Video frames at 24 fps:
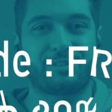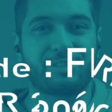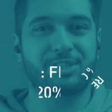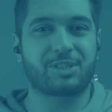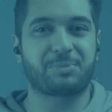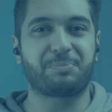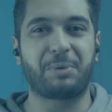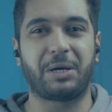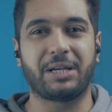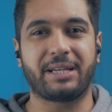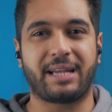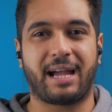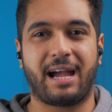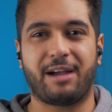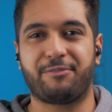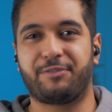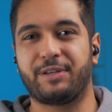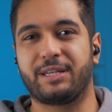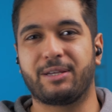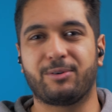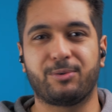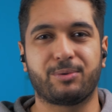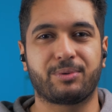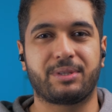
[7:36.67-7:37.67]
despite
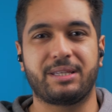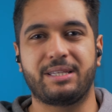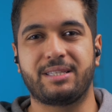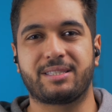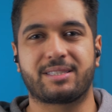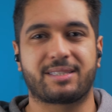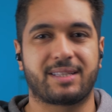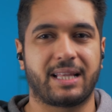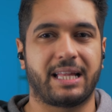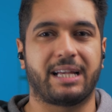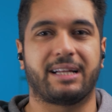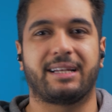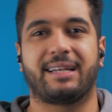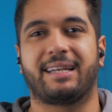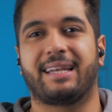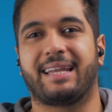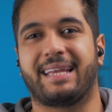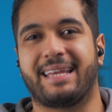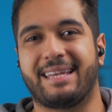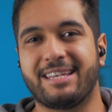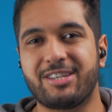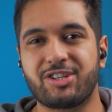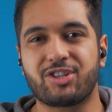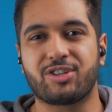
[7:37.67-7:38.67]
having all these little
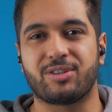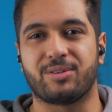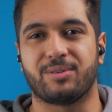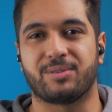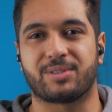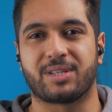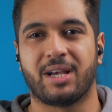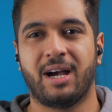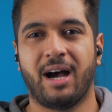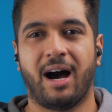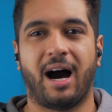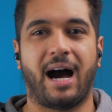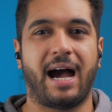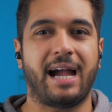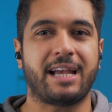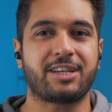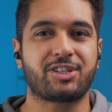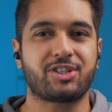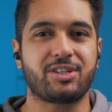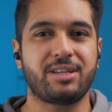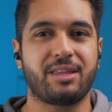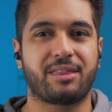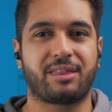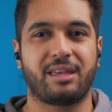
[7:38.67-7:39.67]
issues, I
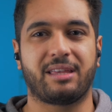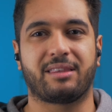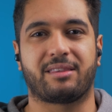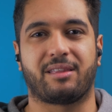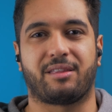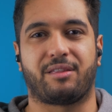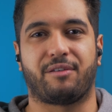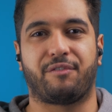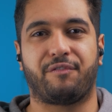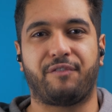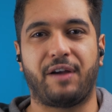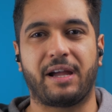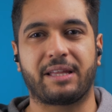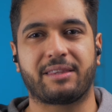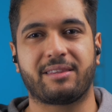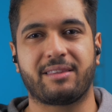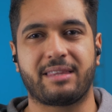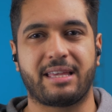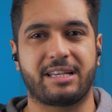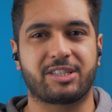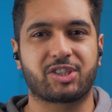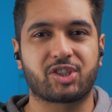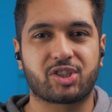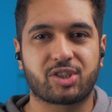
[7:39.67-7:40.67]
actually think that the fact that
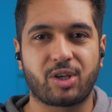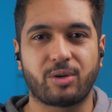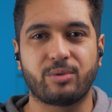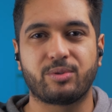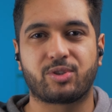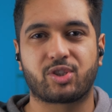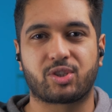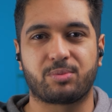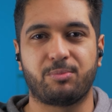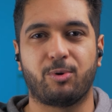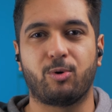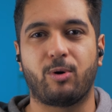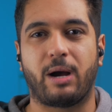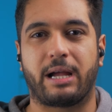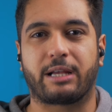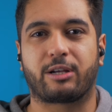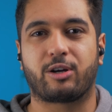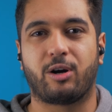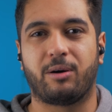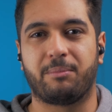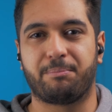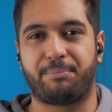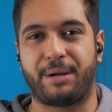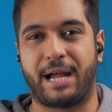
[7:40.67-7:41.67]
they're so small and
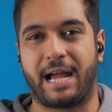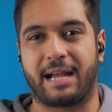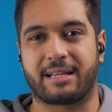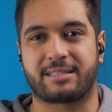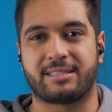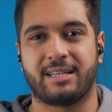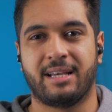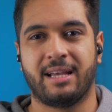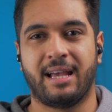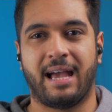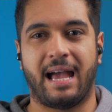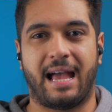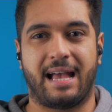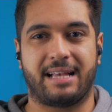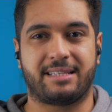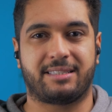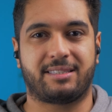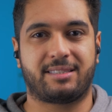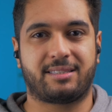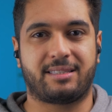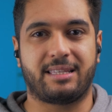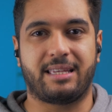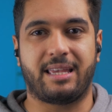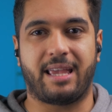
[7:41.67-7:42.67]
compact
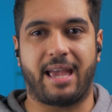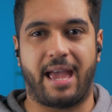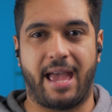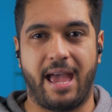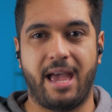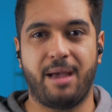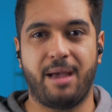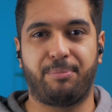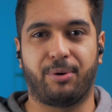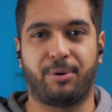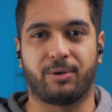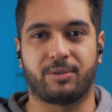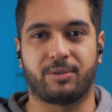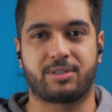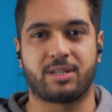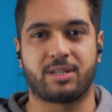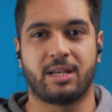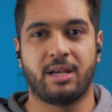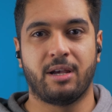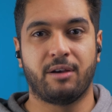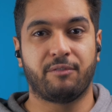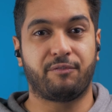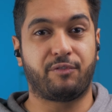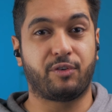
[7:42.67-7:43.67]
as the AirPods
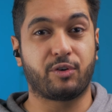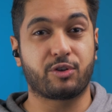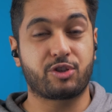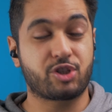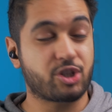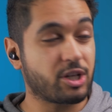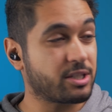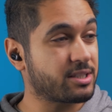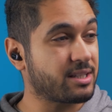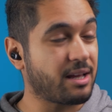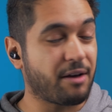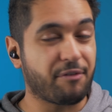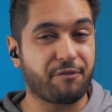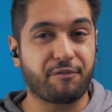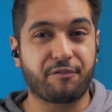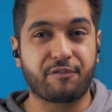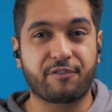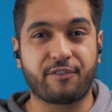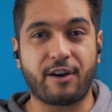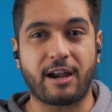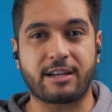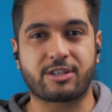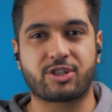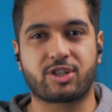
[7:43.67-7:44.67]
for just a
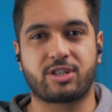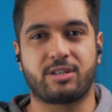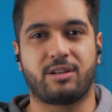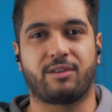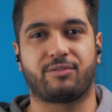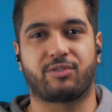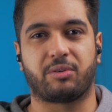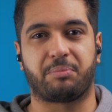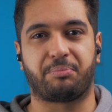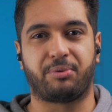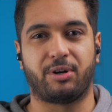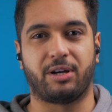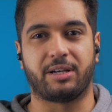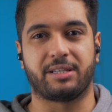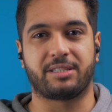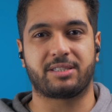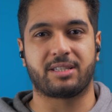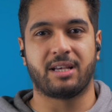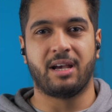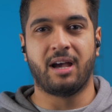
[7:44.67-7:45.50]
fraction of the price,